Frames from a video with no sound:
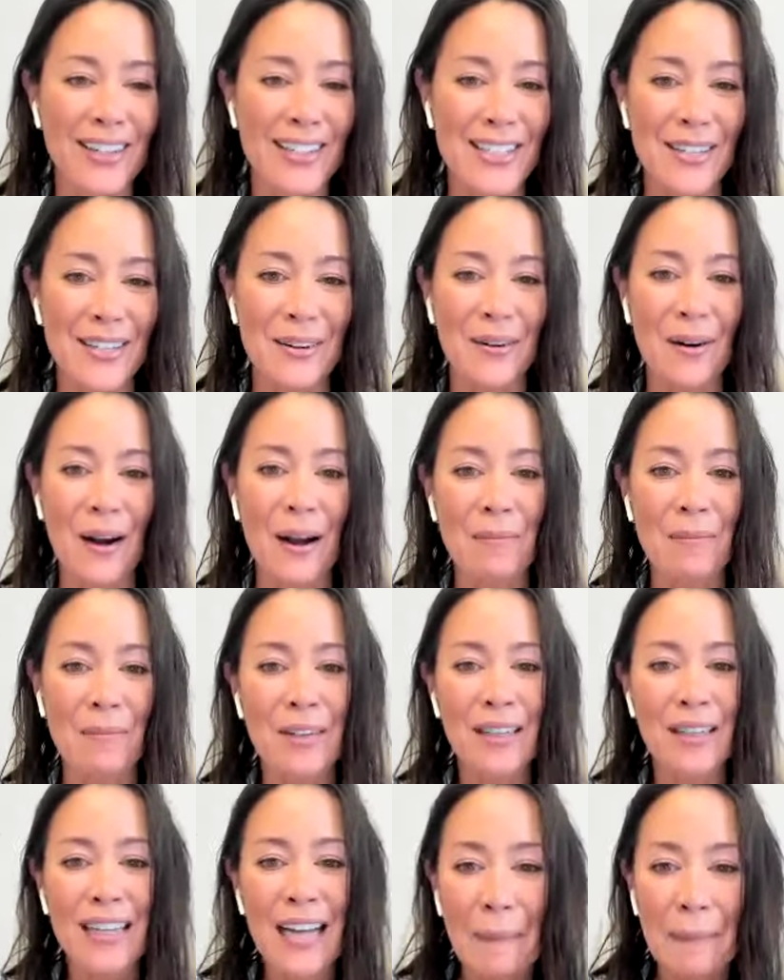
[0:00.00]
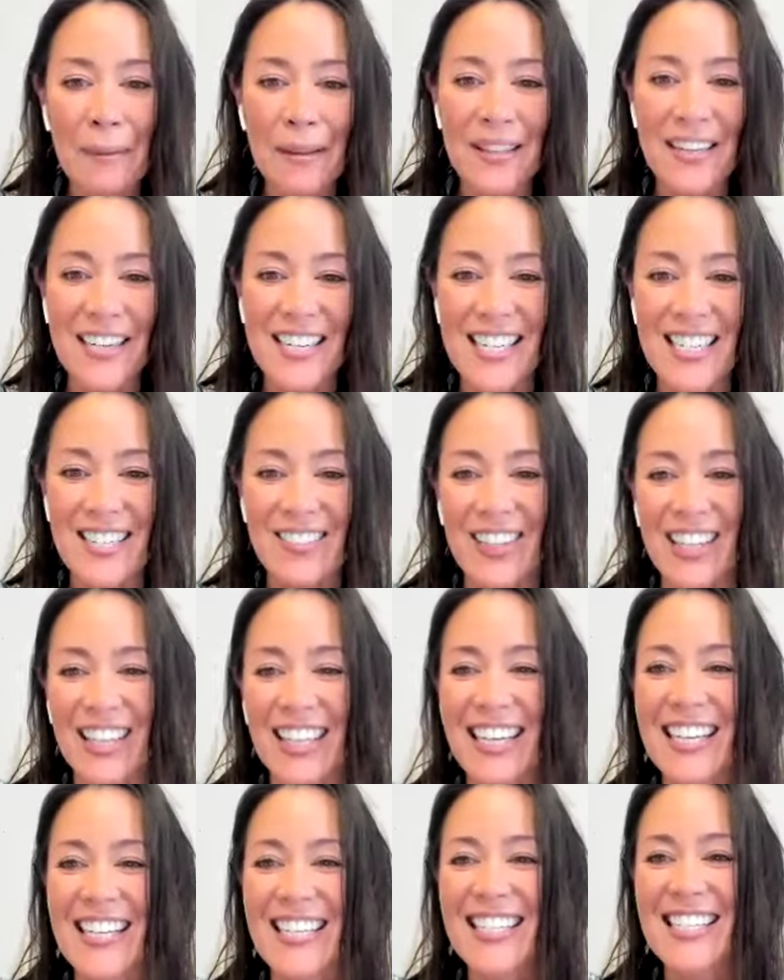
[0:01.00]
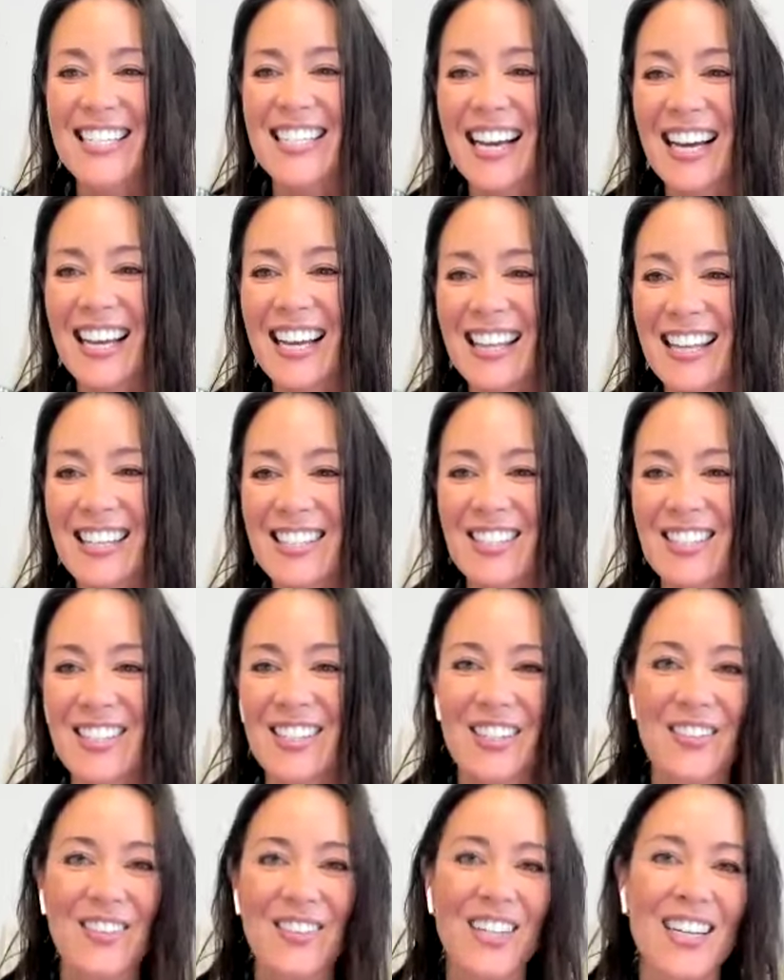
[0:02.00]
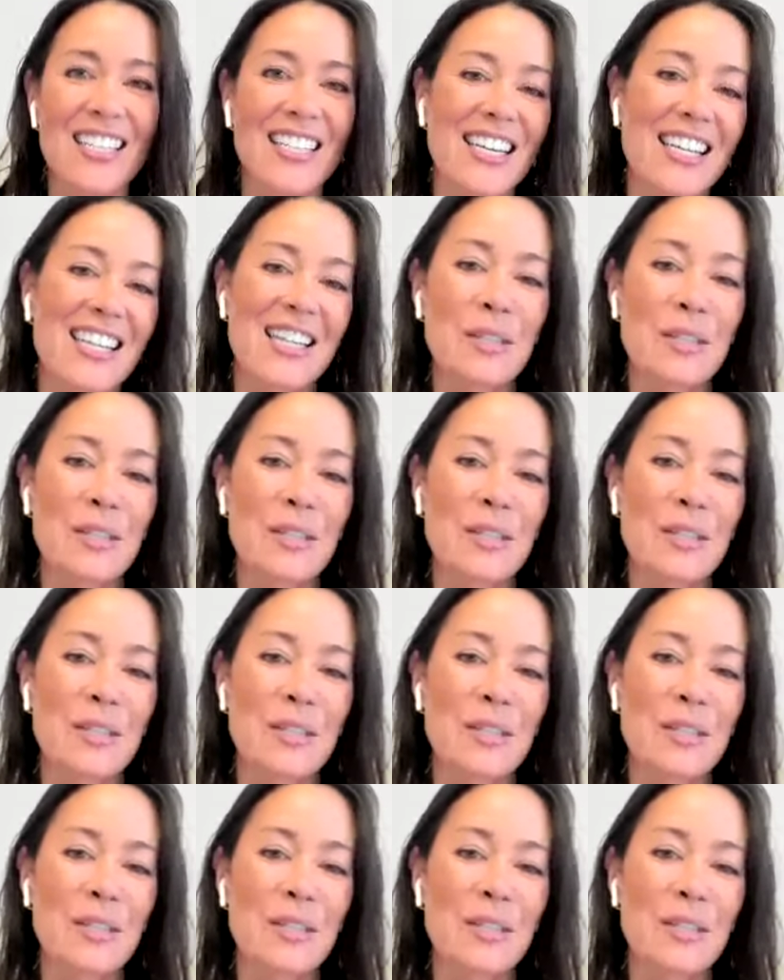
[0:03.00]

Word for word: So I'm really happy that she's with us. Thanks, Dr. Filate.